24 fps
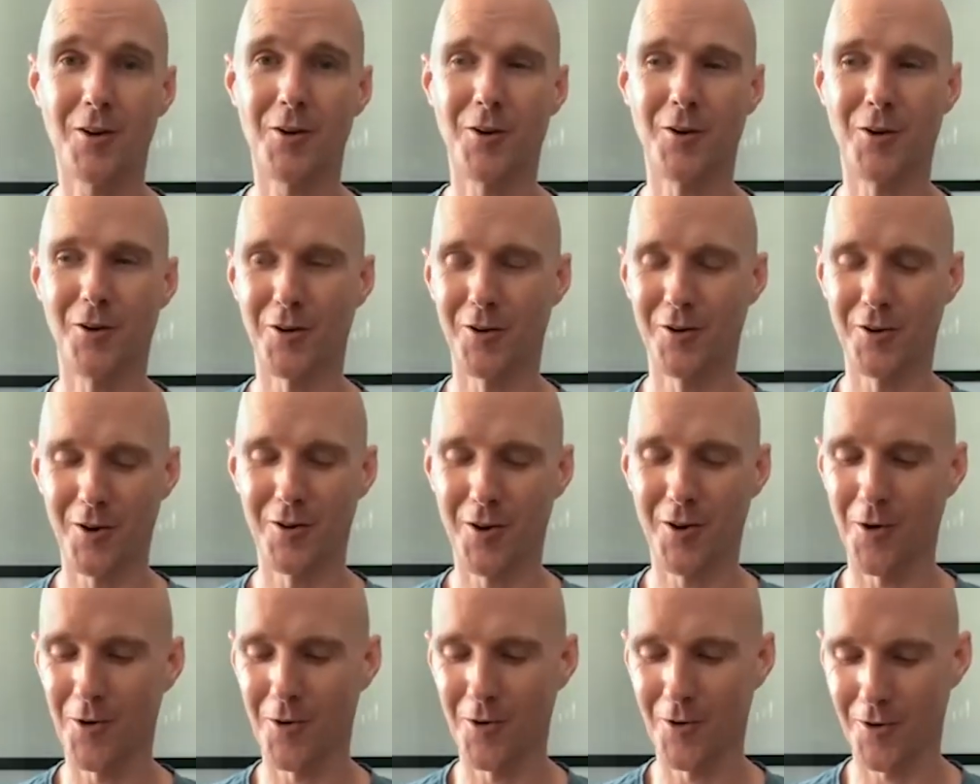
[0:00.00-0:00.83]

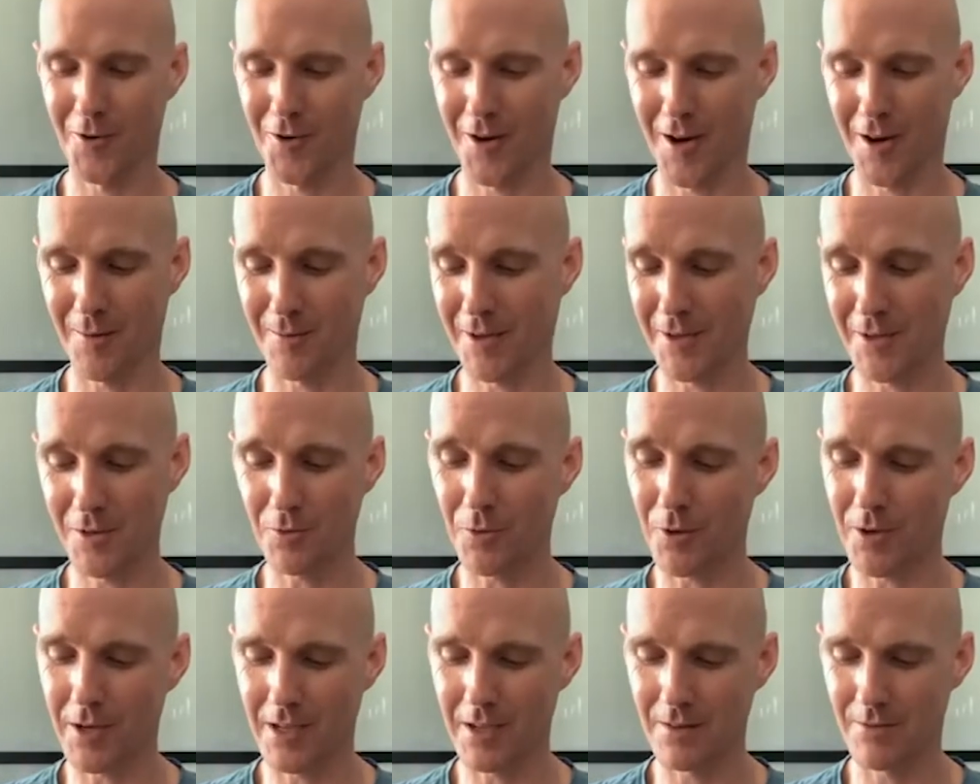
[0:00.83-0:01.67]
and you
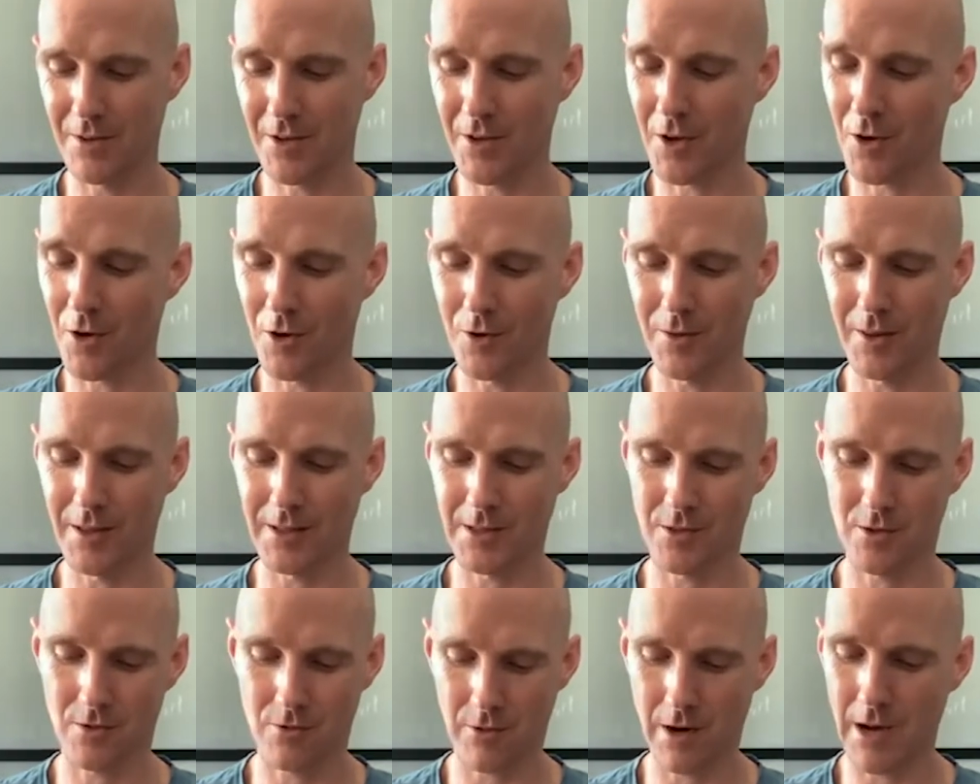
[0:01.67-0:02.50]
want to give it a go, that's
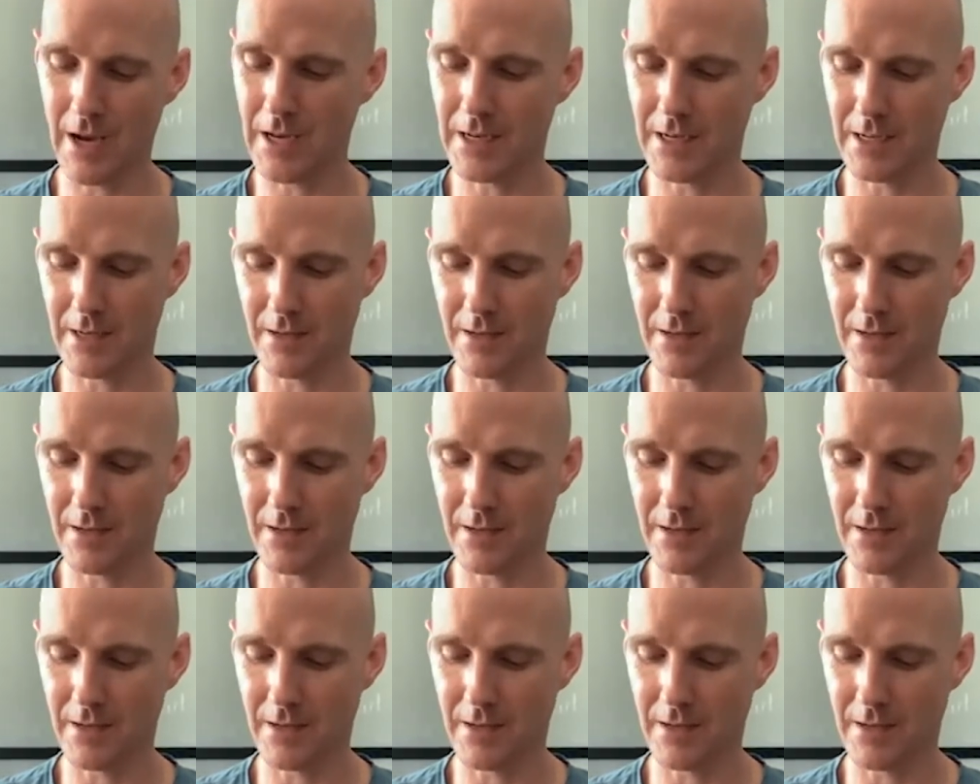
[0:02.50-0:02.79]
great.